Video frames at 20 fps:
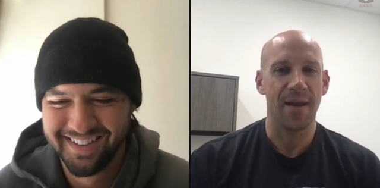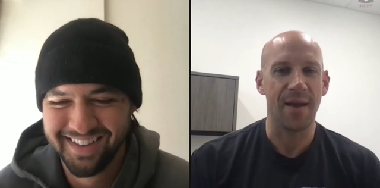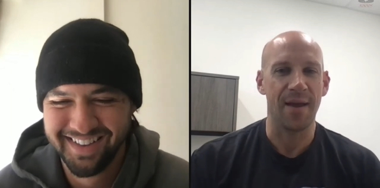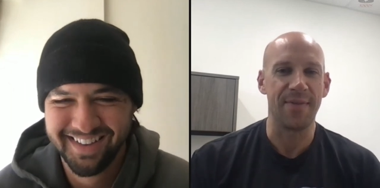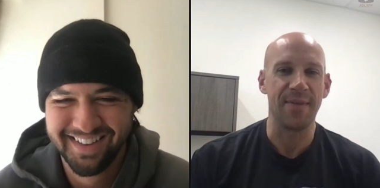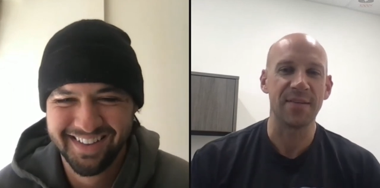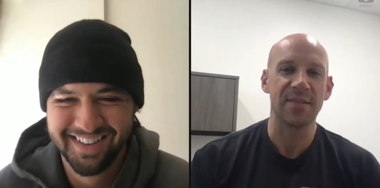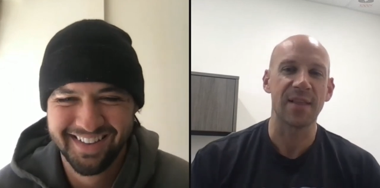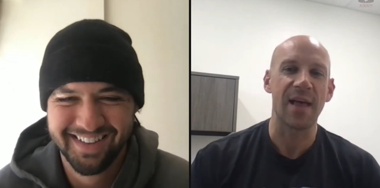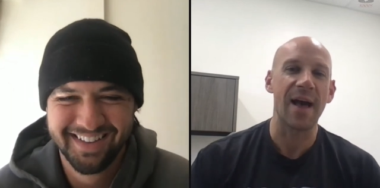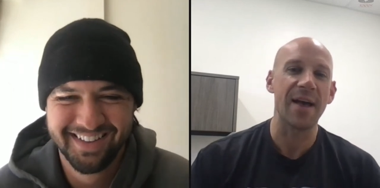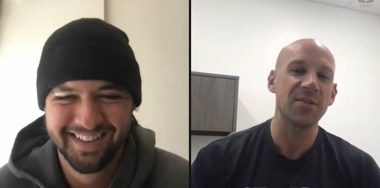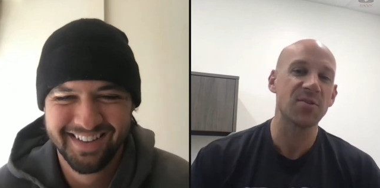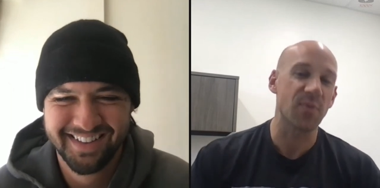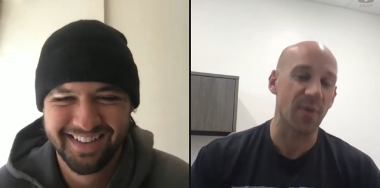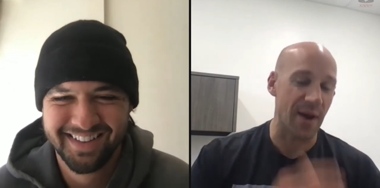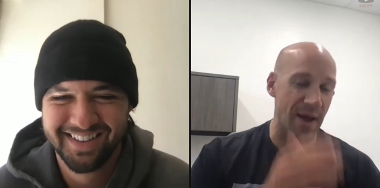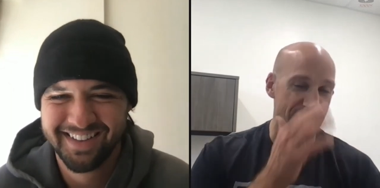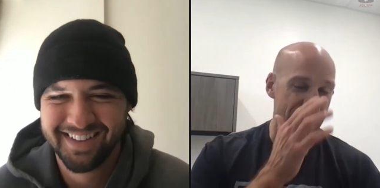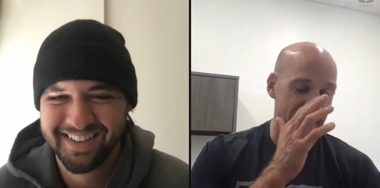Speaker 1: And this last
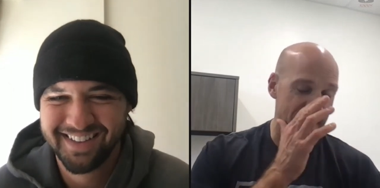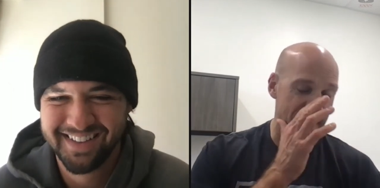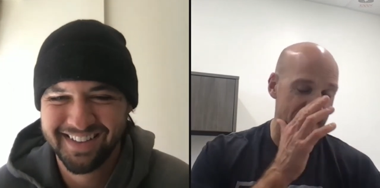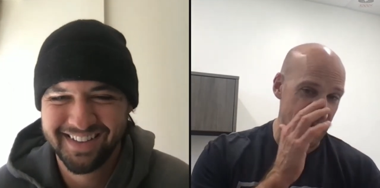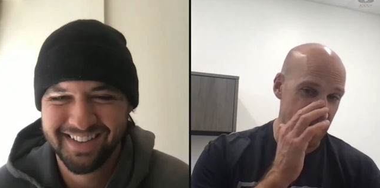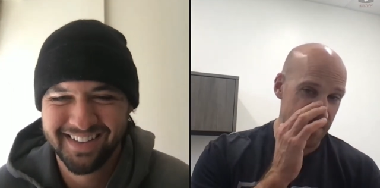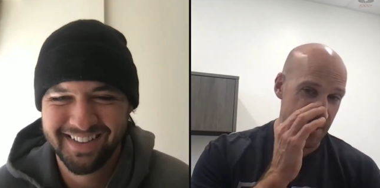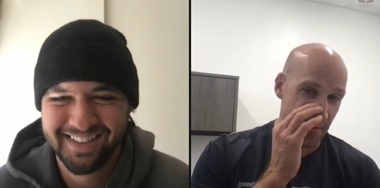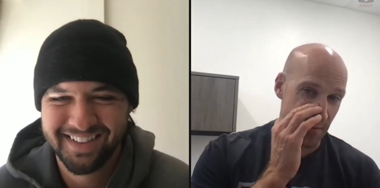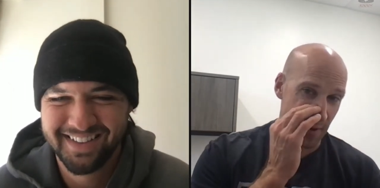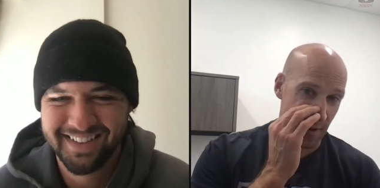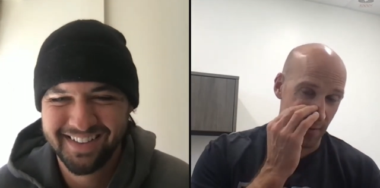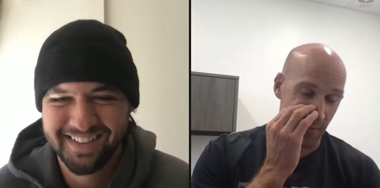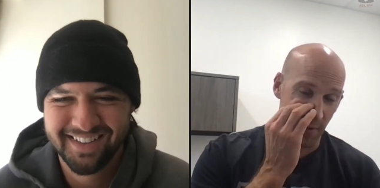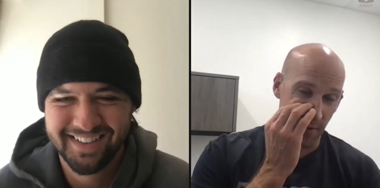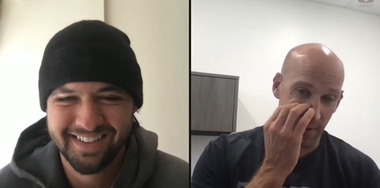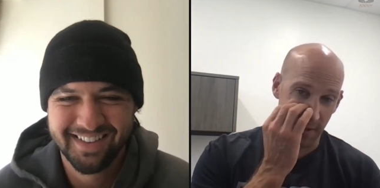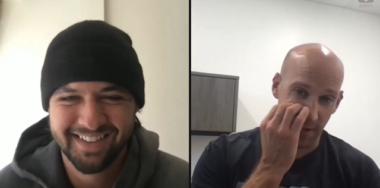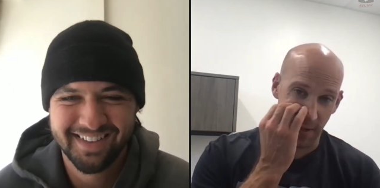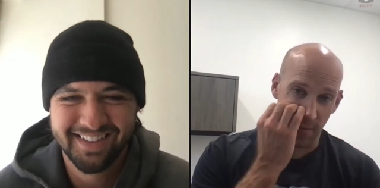one, I think, is going to be
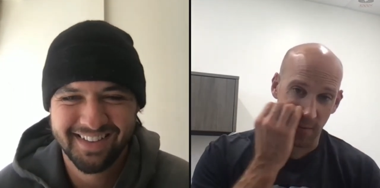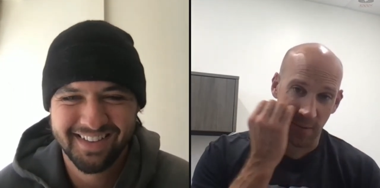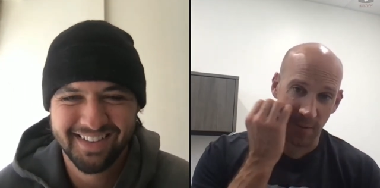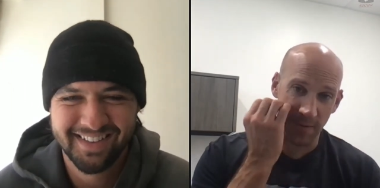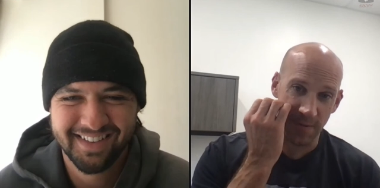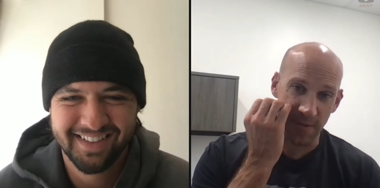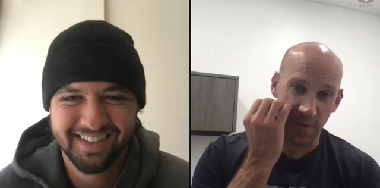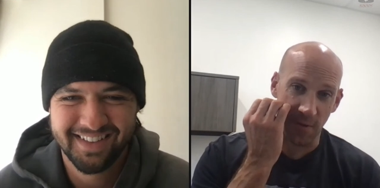a really good one.